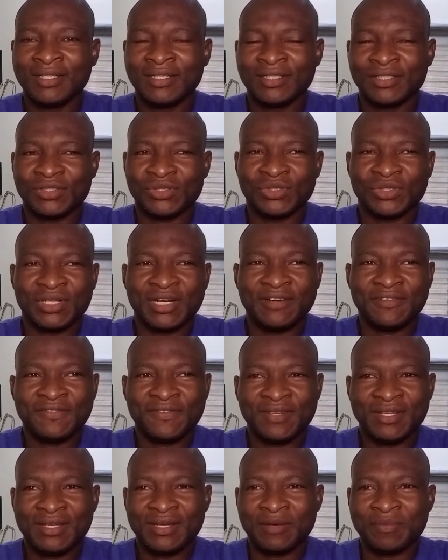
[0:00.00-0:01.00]

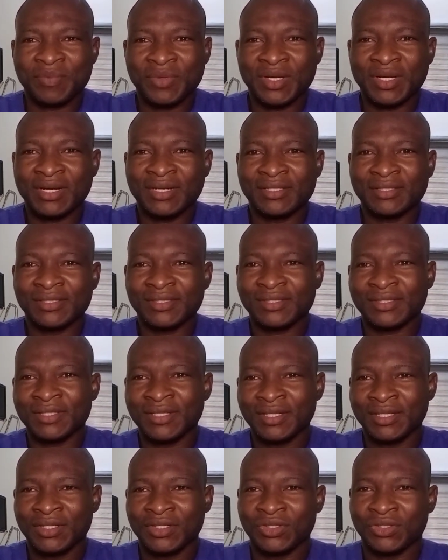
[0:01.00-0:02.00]
Sonographic
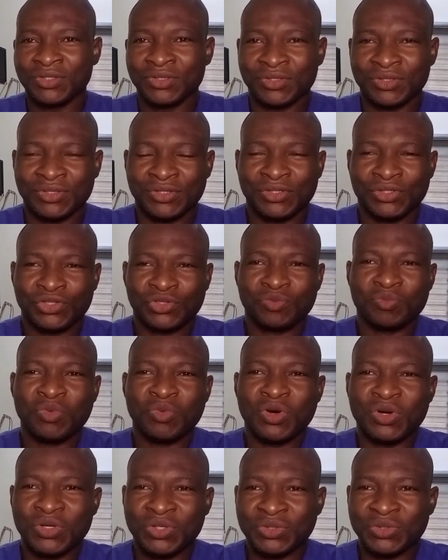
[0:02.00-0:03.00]
appearance is a
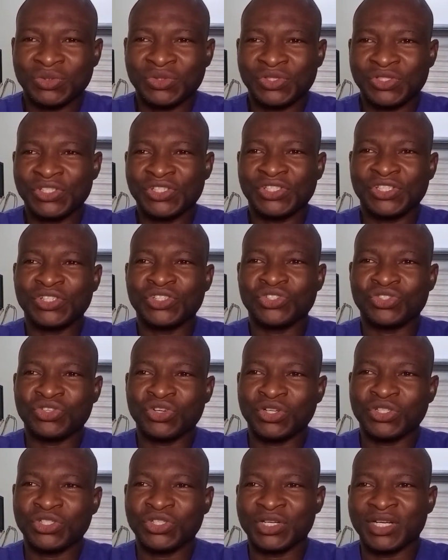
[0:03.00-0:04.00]
small cystic
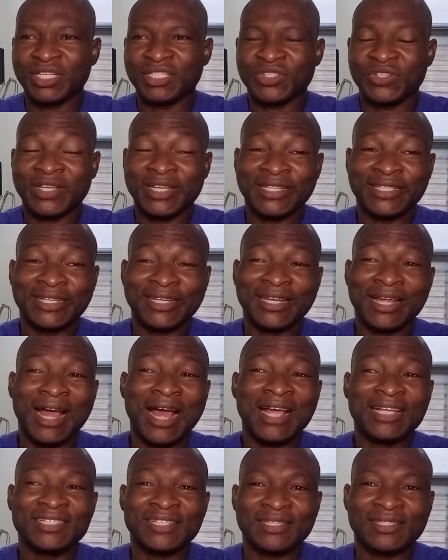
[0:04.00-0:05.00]
structure that's located
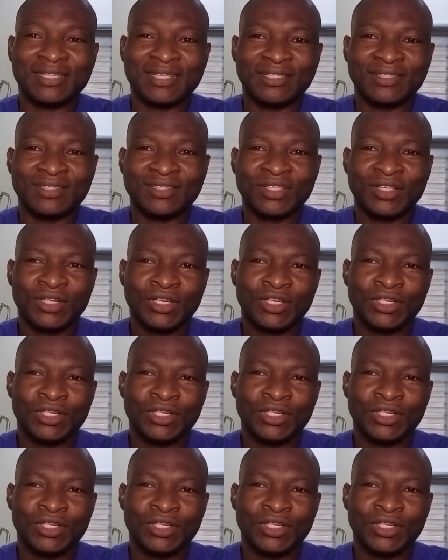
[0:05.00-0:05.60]
adjacent